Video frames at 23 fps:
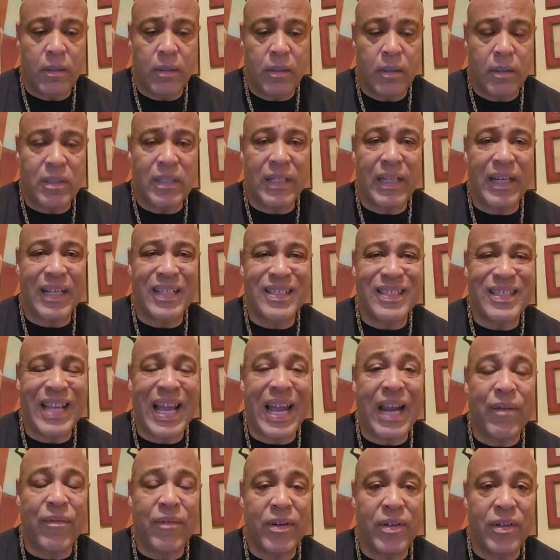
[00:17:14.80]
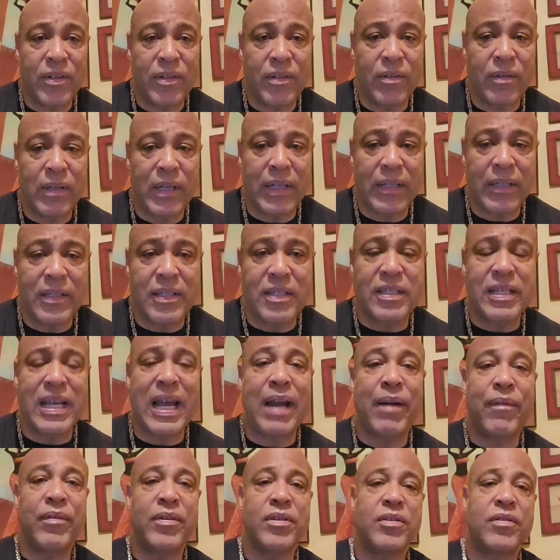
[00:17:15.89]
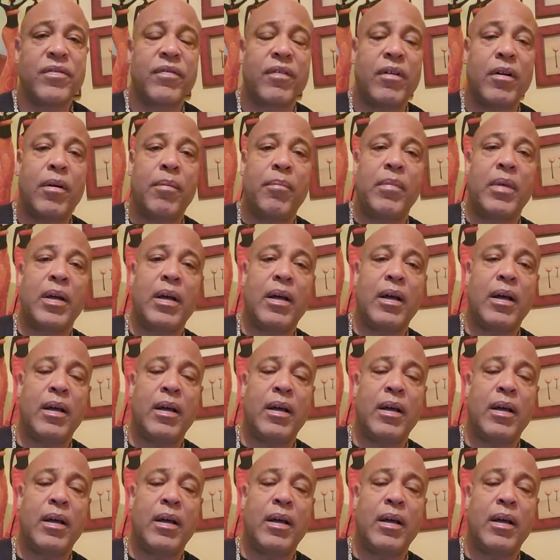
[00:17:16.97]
It's like a siren, dude. Like the sirens from,